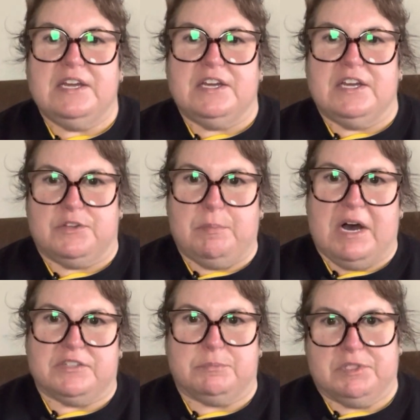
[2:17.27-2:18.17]
it's
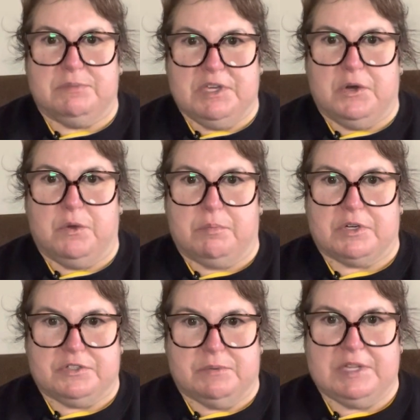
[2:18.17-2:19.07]
possible to be a whole
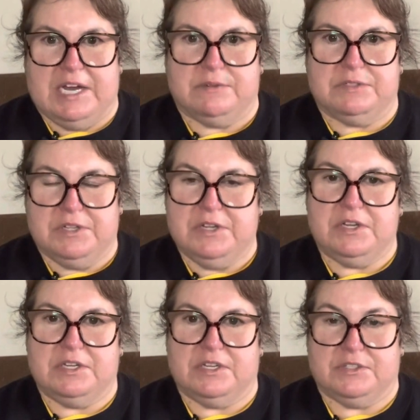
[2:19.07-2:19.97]
person without
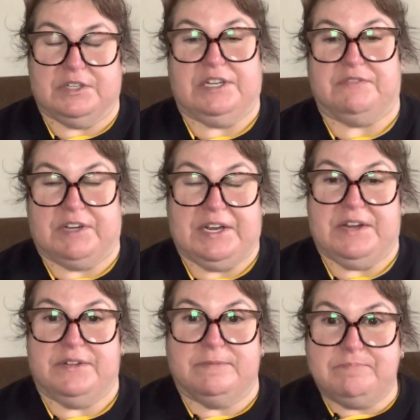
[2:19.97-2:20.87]
a significant
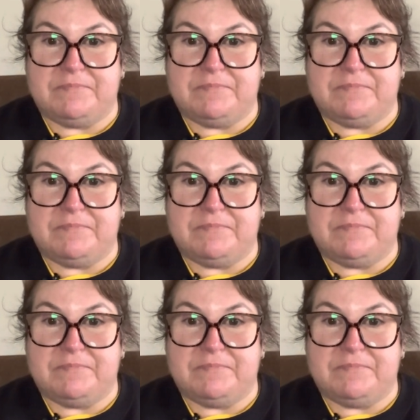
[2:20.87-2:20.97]
other.